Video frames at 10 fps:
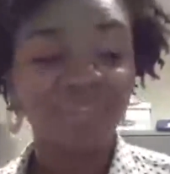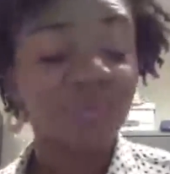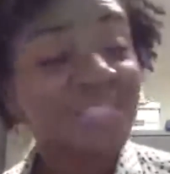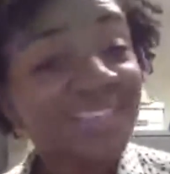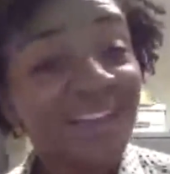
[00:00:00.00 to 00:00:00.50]

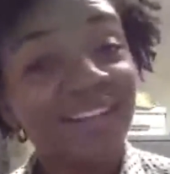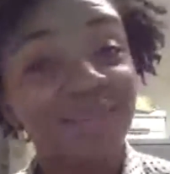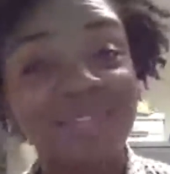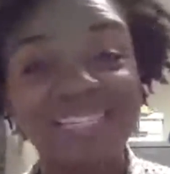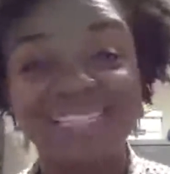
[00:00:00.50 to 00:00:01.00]
with
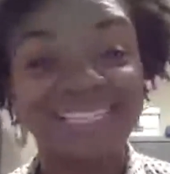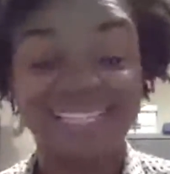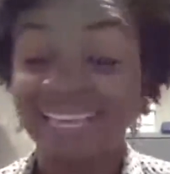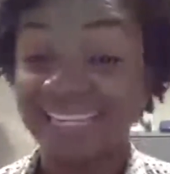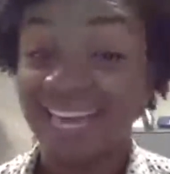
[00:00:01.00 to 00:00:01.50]
documents is
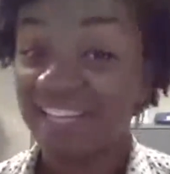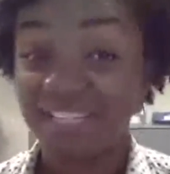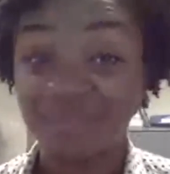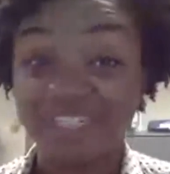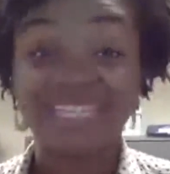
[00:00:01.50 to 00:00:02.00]
that a lot of
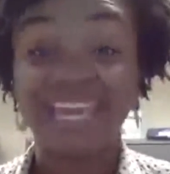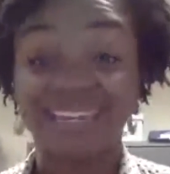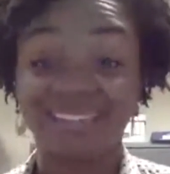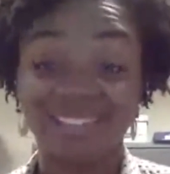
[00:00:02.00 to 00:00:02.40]
them are dated.